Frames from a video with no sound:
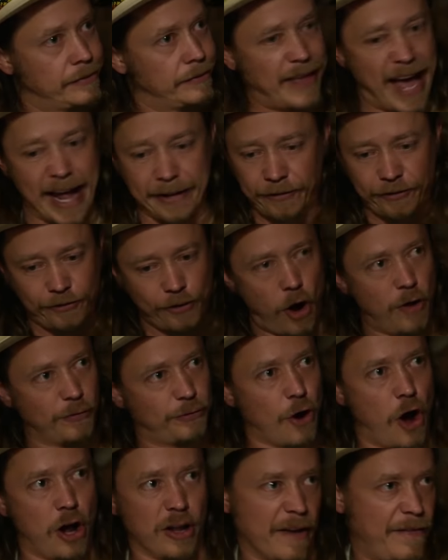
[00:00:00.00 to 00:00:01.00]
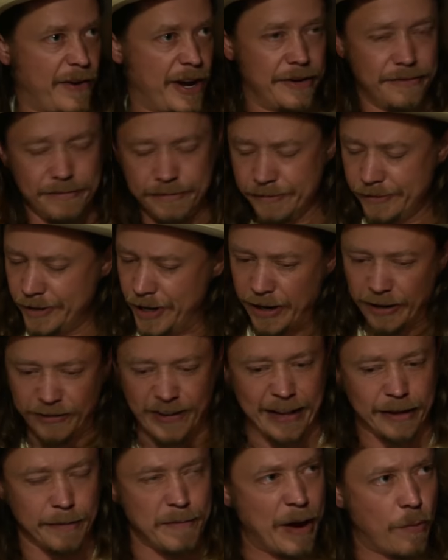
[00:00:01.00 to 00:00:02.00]
That solves all of it. You just
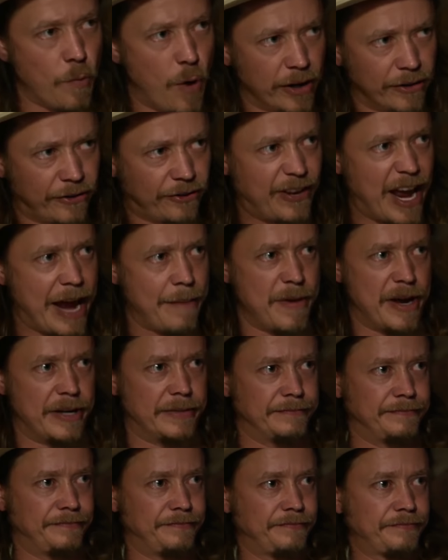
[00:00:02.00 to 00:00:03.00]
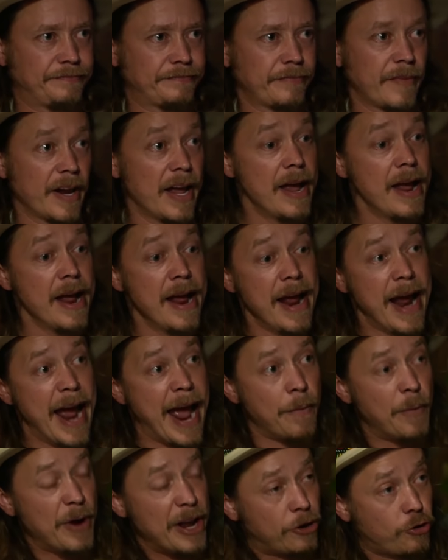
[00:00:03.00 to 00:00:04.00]
have to make one statement.
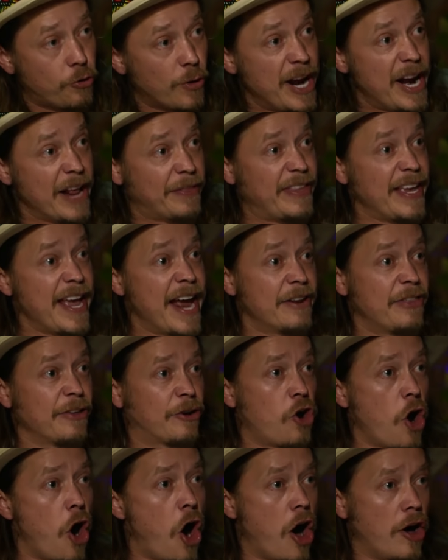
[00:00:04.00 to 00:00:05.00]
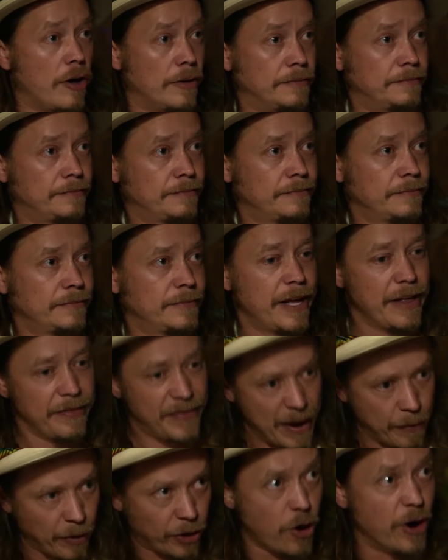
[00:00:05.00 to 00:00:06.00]
And we agreed at the end of the call
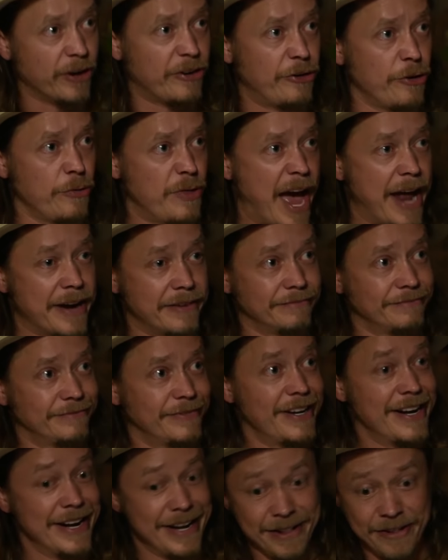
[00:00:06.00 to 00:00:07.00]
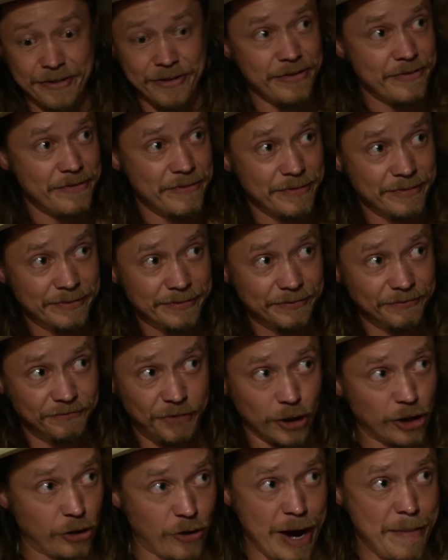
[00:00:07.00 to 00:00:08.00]
they were going to do that.
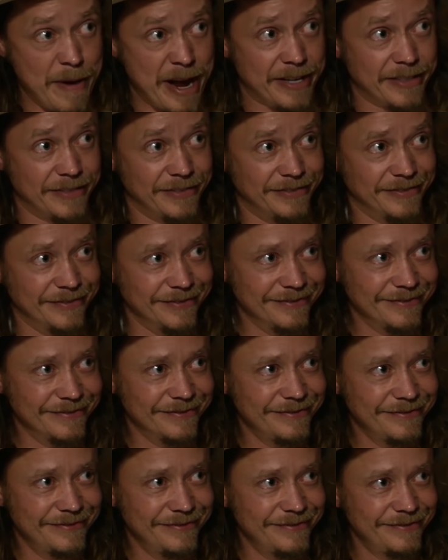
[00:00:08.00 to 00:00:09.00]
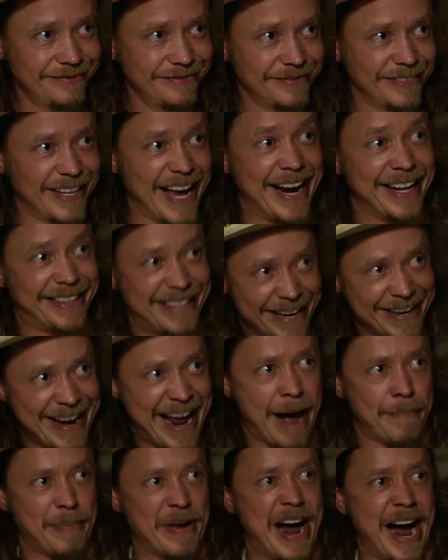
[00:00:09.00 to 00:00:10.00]
Full agreement. And it didn't
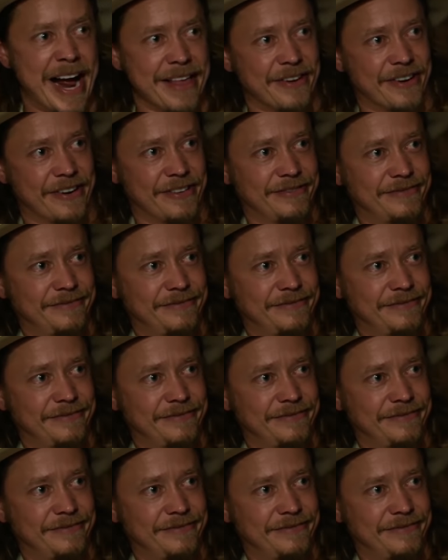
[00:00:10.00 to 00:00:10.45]
happen either.